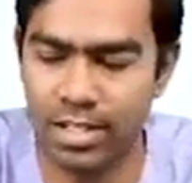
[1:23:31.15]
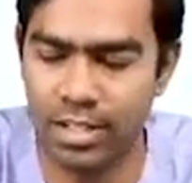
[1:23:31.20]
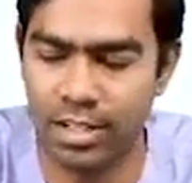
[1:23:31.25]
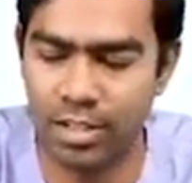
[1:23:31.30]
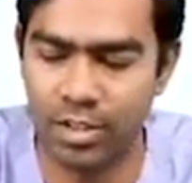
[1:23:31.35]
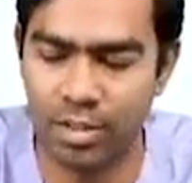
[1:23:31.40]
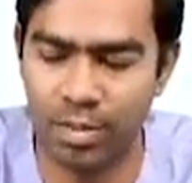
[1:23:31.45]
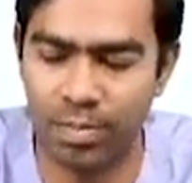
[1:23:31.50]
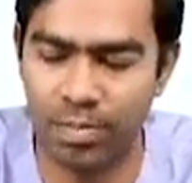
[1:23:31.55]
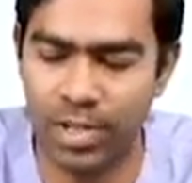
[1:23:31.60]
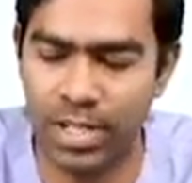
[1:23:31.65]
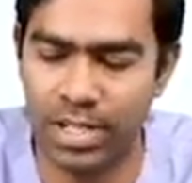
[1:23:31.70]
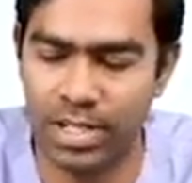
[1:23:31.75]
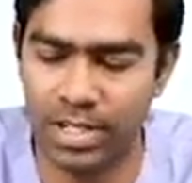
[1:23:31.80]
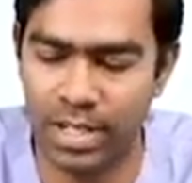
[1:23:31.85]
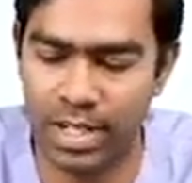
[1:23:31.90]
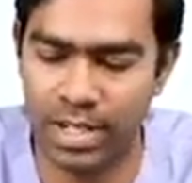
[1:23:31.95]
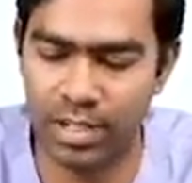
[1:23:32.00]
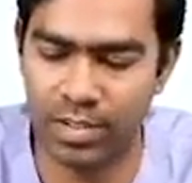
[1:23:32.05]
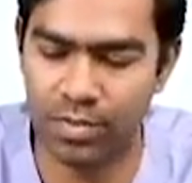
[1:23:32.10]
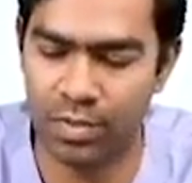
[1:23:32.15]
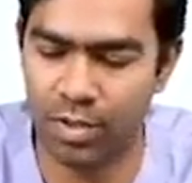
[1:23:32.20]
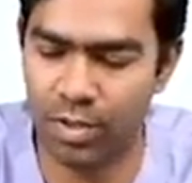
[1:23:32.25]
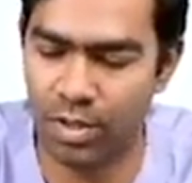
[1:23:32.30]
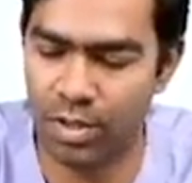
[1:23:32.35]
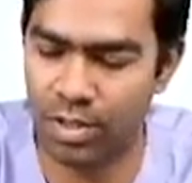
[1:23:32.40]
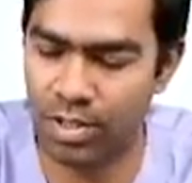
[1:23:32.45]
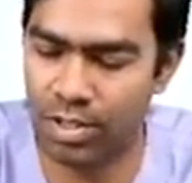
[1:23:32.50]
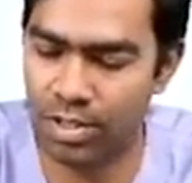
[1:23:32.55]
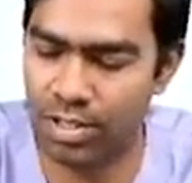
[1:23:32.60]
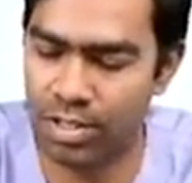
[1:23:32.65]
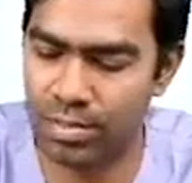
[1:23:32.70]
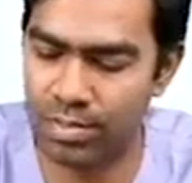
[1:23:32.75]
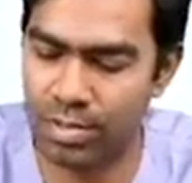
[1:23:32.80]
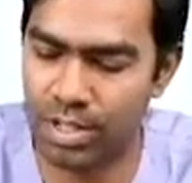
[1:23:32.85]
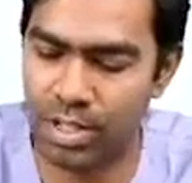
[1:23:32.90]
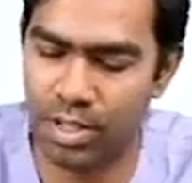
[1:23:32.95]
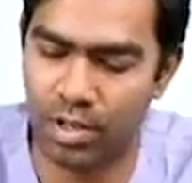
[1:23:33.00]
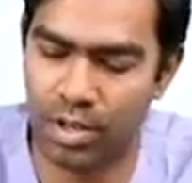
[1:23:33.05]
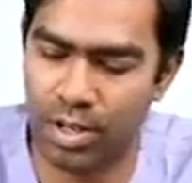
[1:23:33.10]
So B stands for
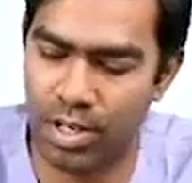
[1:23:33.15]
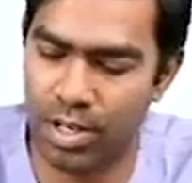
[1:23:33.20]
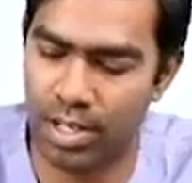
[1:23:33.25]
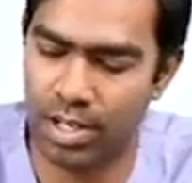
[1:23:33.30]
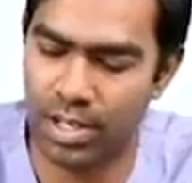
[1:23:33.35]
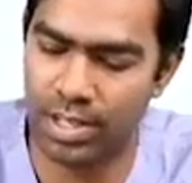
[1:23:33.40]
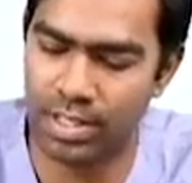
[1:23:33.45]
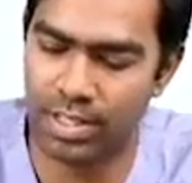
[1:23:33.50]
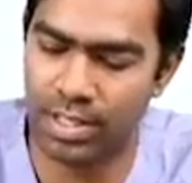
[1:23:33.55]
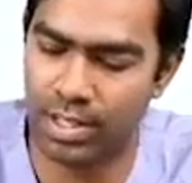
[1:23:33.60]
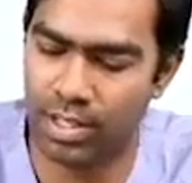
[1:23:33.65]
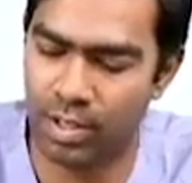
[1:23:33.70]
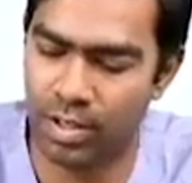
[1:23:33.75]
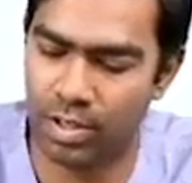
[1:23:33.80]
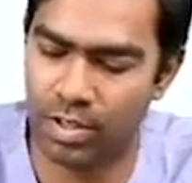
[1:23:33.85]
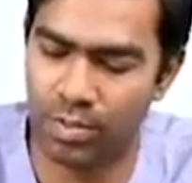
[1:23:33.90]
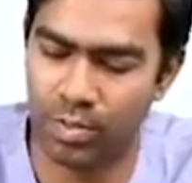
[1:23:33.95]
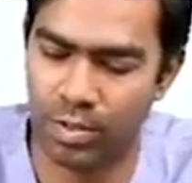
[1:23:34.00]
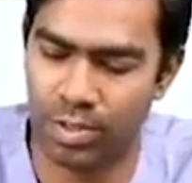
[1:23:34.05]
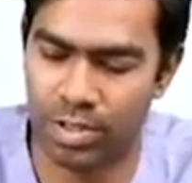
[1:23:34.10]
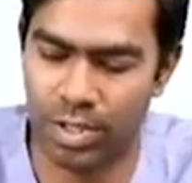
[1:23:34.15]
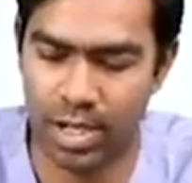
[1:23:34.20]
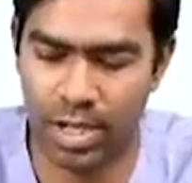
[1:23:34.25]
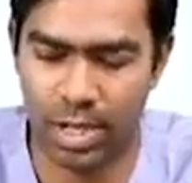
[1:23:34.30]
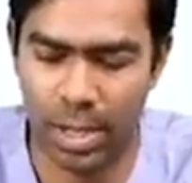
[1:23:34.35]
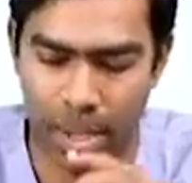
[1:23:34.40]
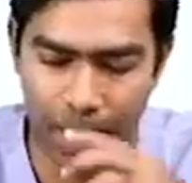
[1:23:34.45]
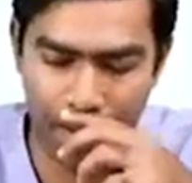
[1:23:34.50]
something called reset osmostat.